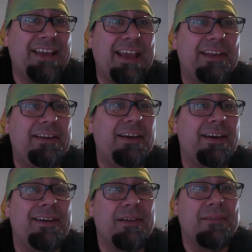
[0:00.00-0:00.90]
And
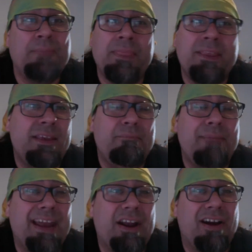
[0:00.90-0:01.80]

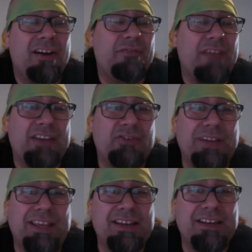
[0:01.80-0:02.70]
man, our
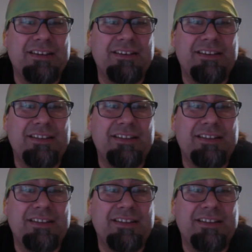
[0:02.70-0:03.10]
factory can